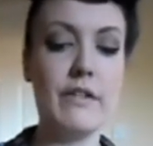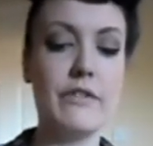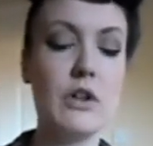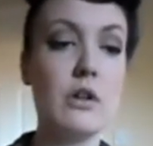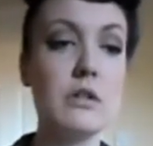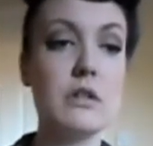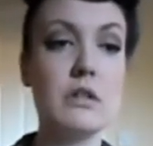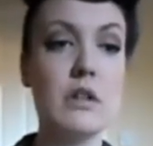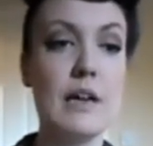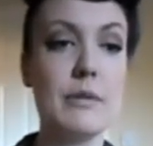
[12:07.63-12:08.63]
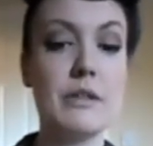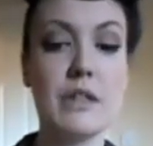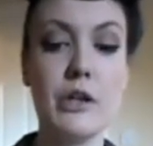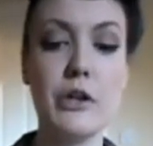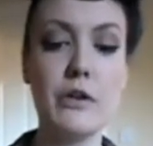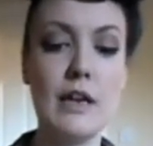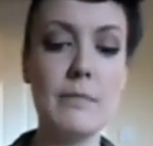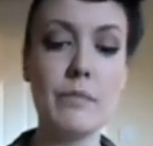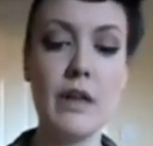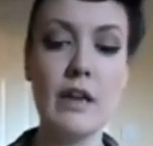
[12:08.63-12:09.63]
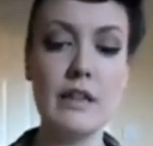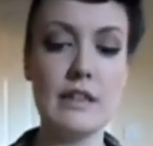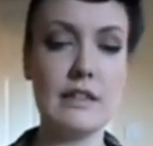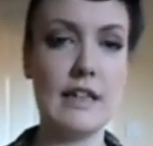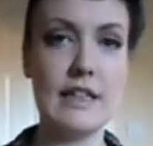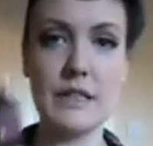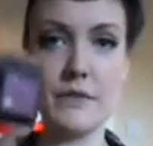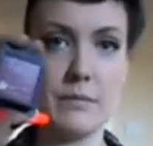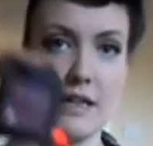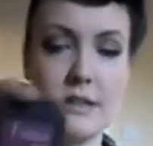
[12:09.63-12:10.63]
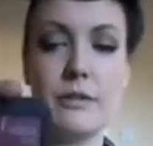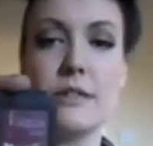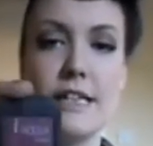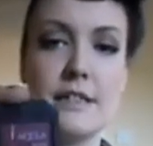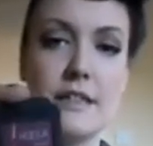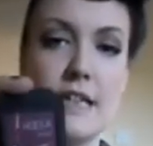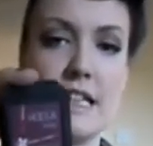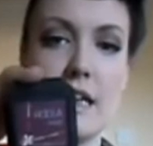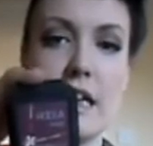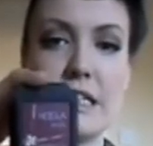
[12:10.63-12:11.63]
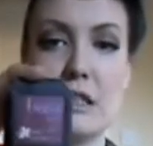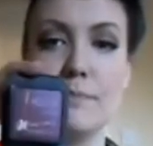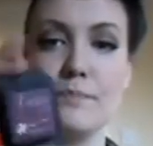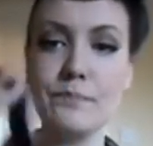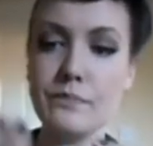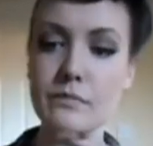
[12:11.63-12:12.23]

And for contour, I'm using Hoola. This again is from that little tester set that I got.